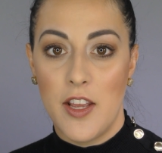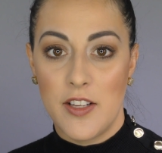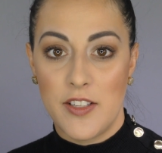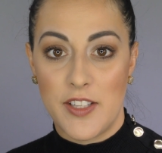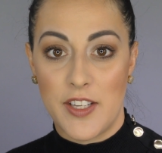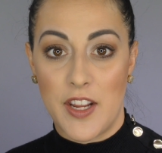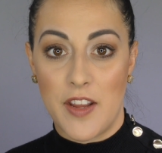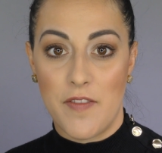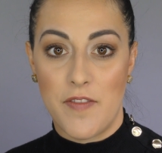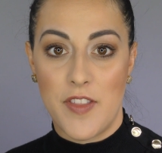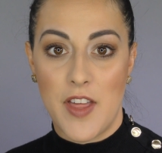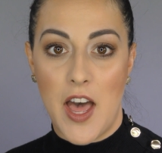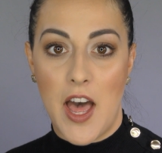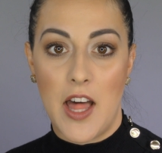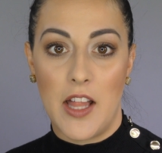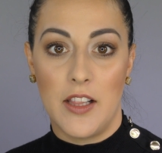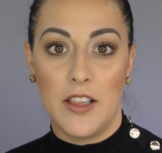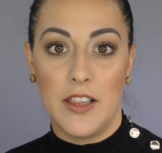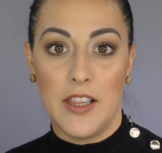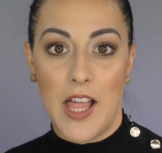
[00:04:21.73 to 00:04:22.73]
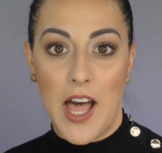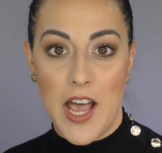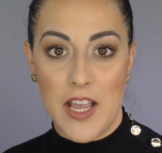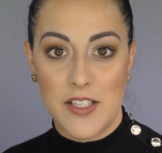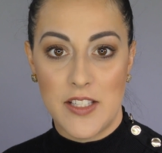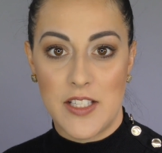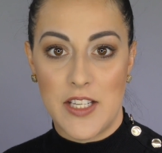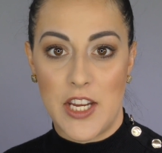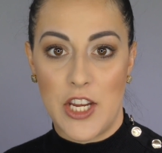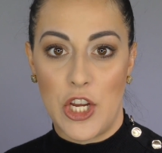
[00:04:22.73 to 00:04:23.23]
to give that
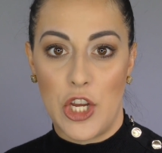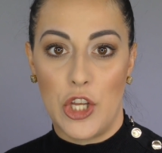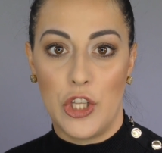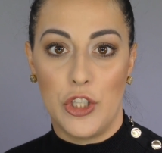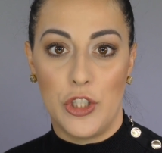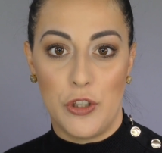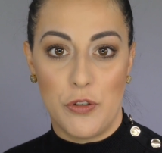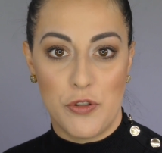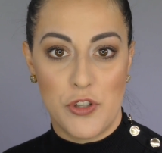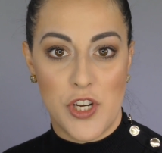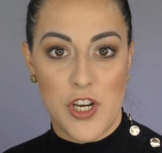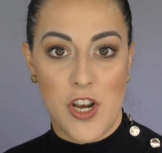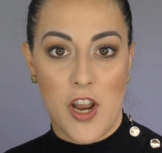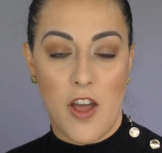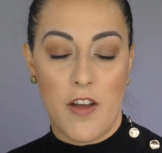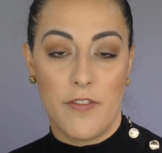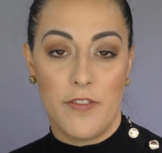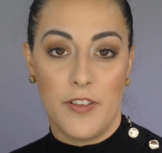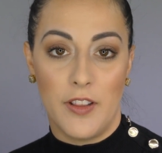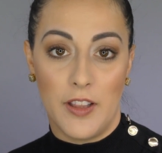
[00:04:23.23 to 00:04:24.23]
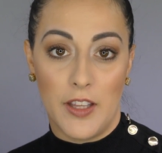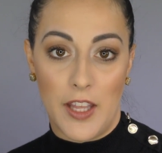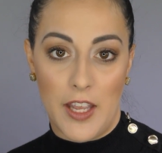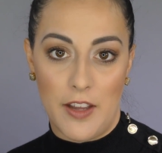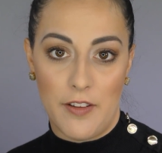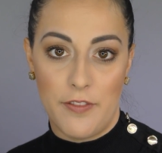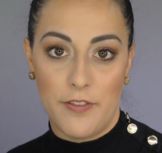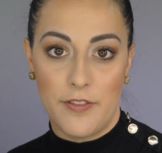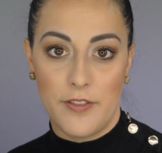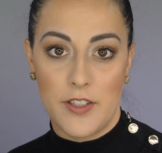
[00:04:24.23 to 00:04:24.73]
lasting illusion of
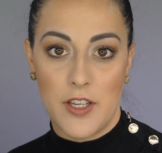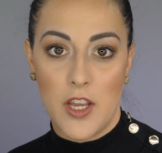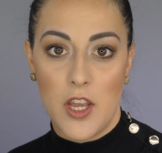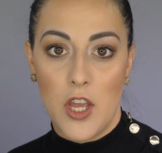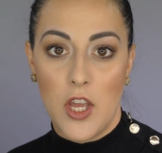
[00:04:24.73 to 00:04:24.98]
lift.